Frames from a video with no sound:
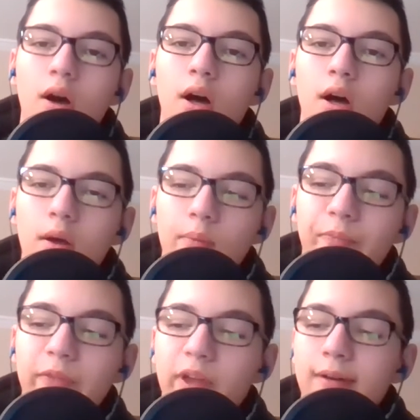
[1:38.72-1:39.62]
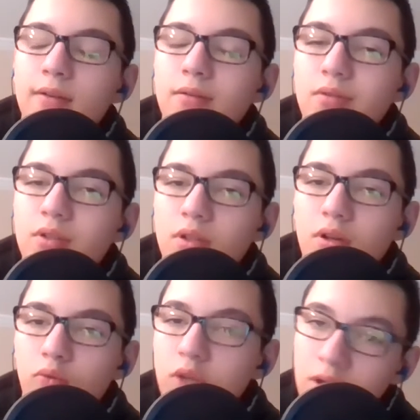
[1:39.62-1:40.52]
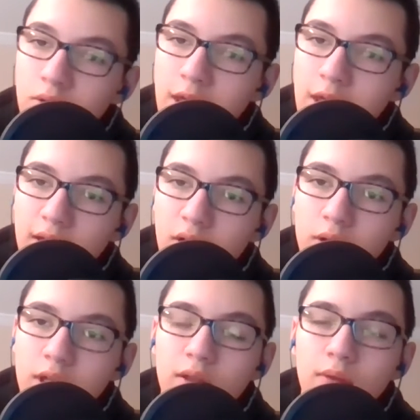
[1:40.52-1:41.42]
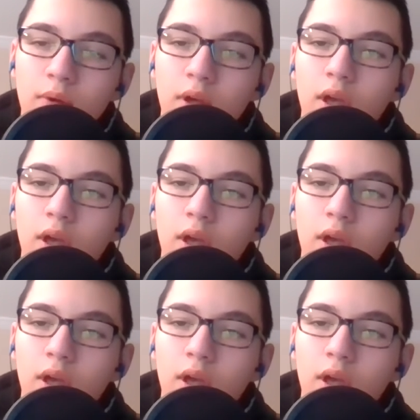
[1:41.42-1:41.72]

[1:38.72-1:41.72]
um, and you know we knew that going in.